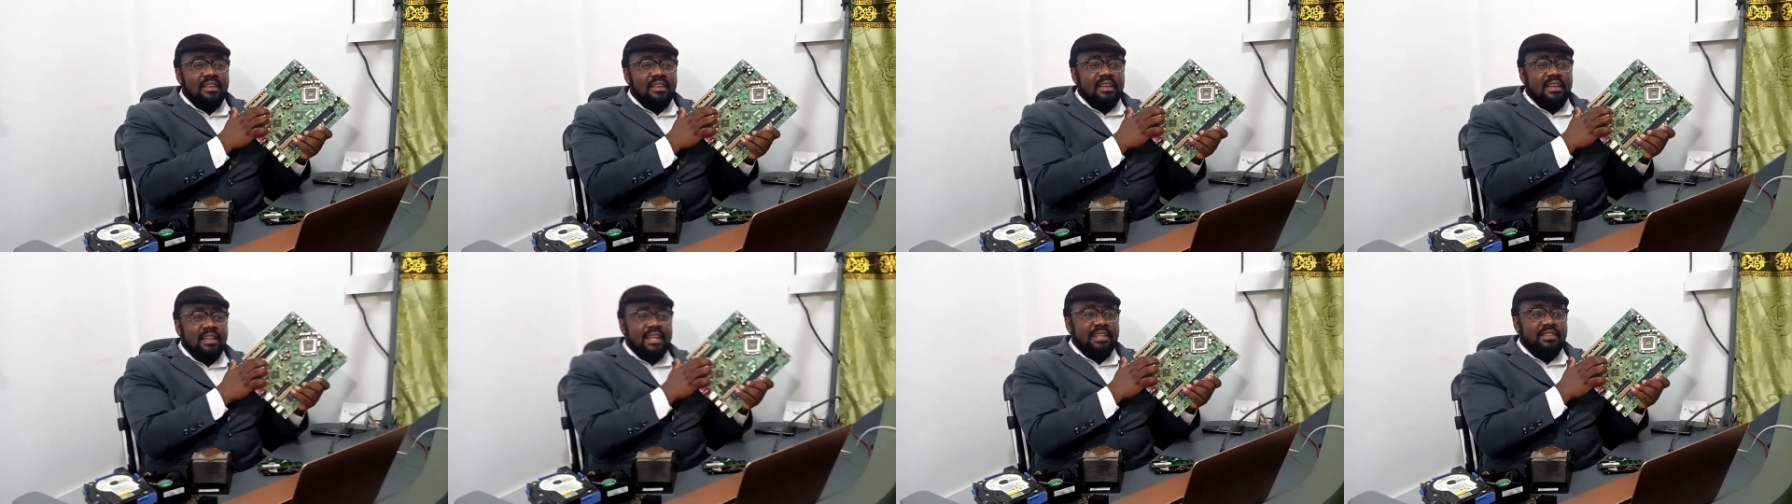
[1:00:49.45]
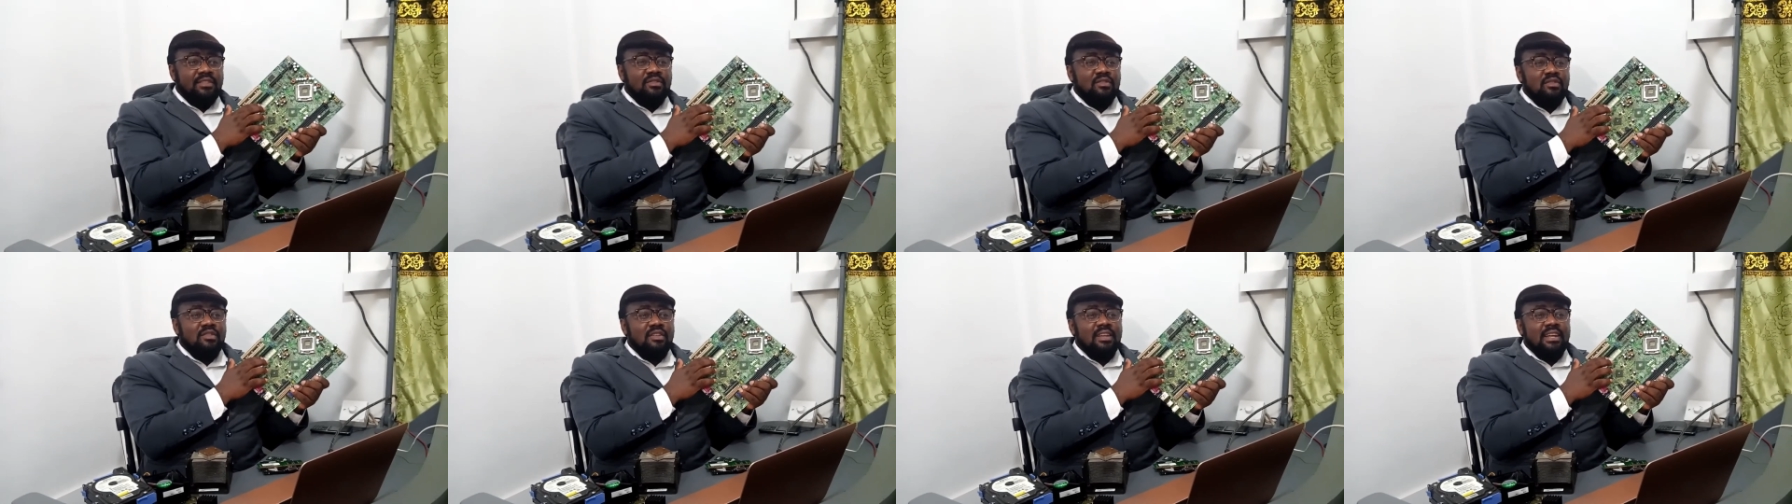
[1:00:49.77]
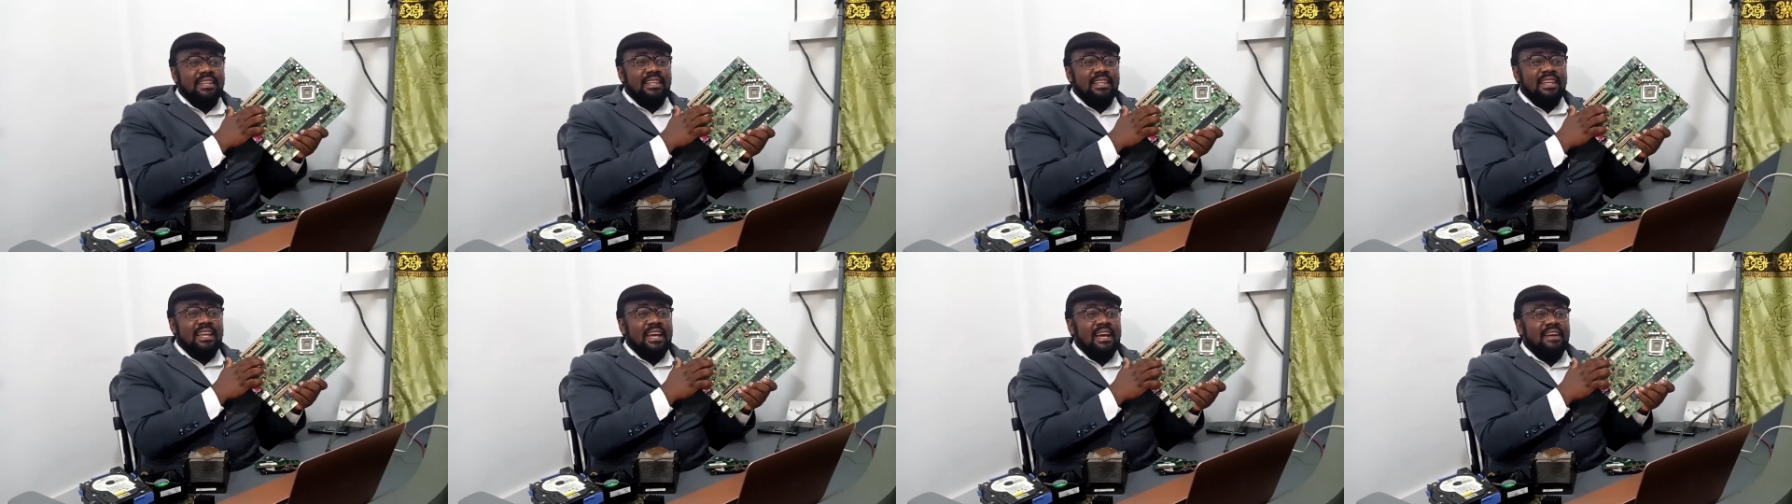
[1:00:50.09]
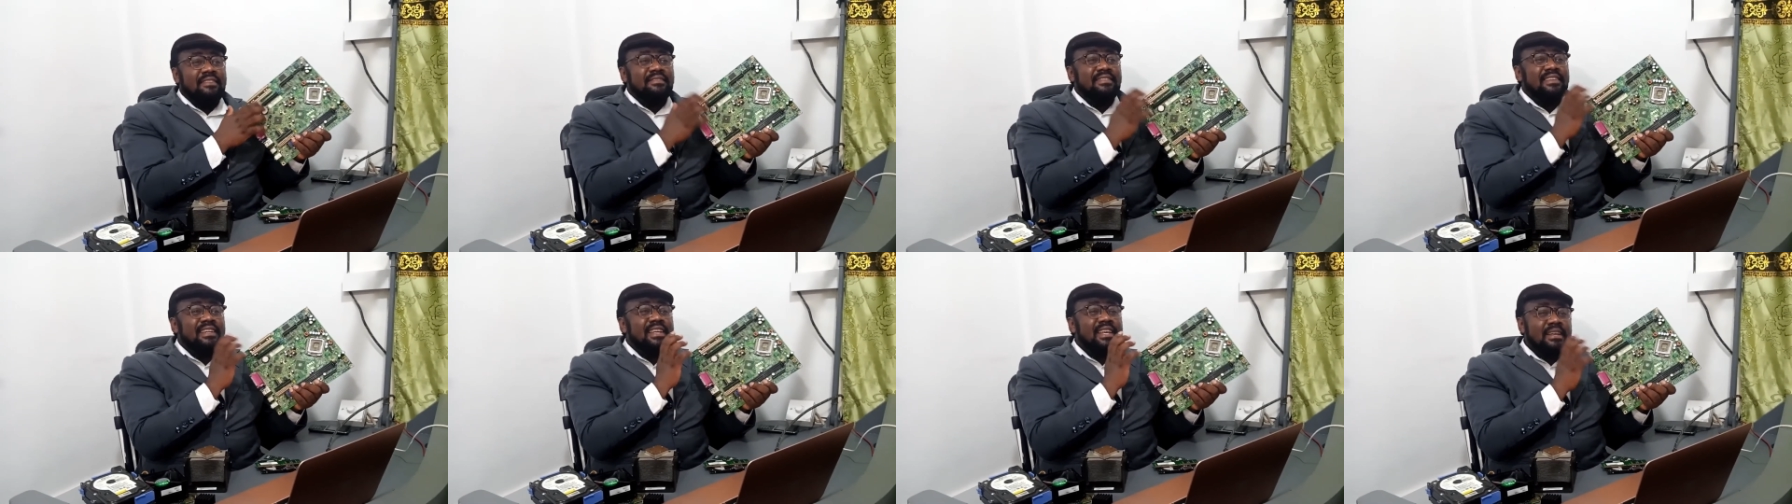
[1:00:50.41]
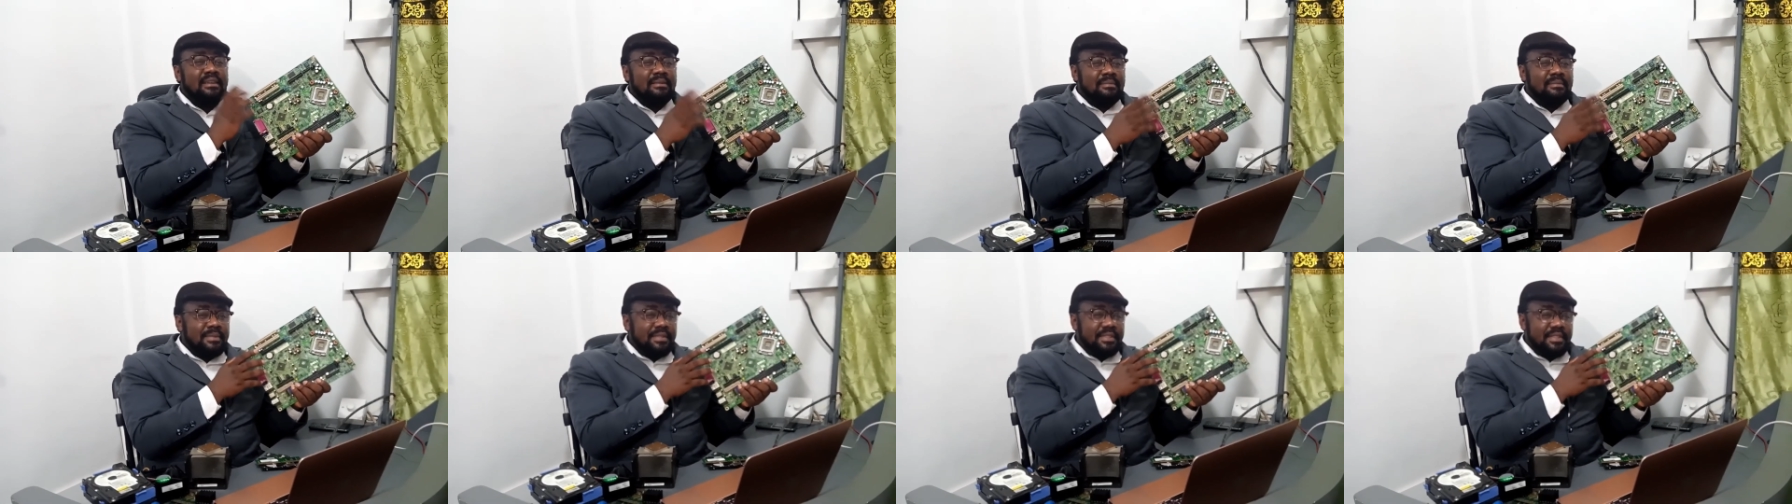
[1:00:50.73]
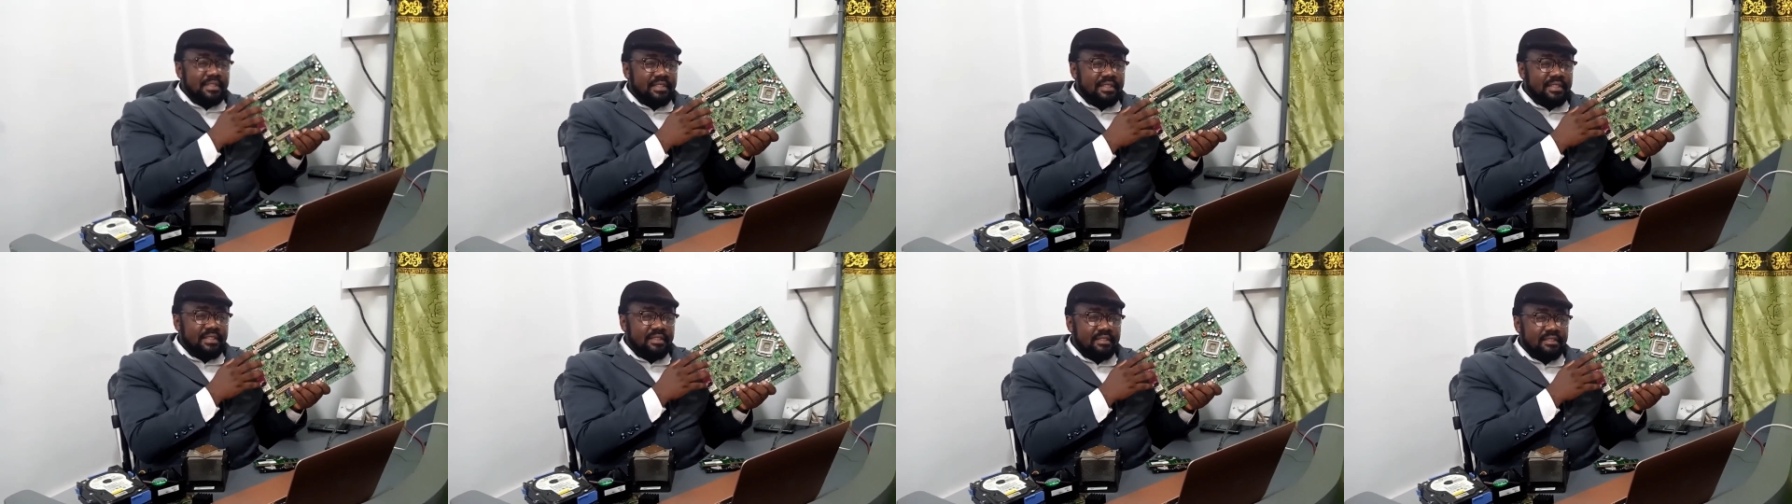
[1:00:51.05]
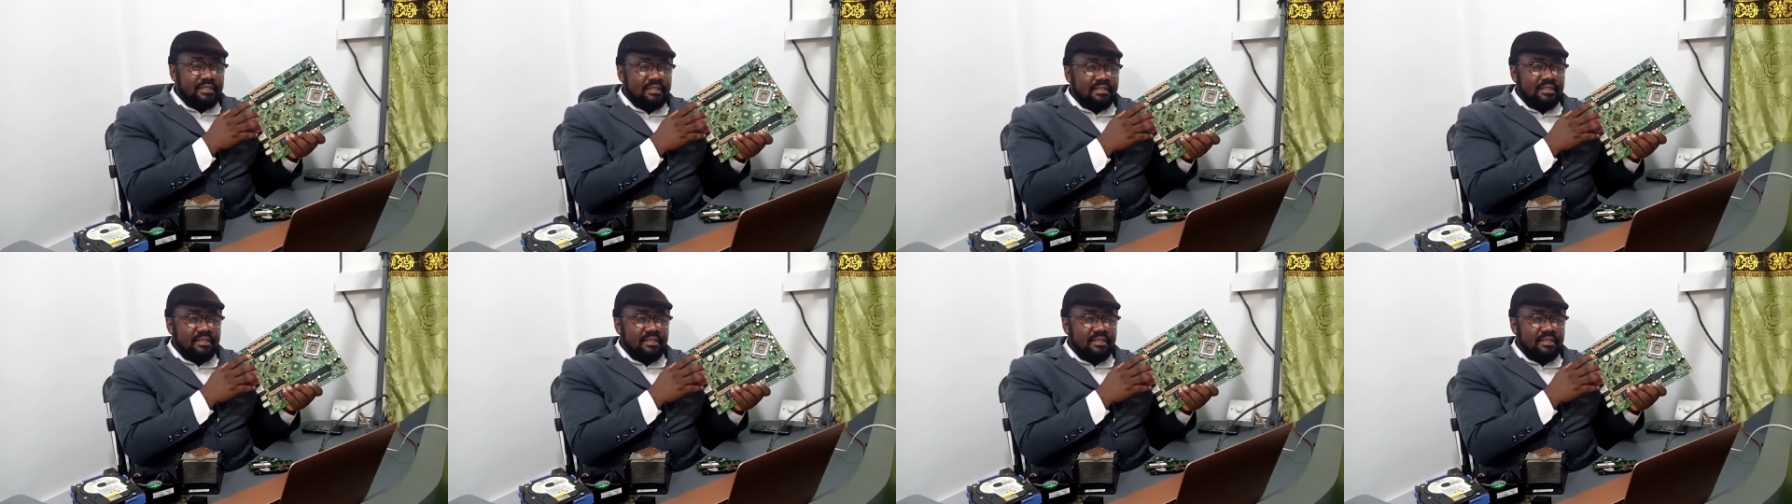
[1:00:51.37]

And I told you that they have names.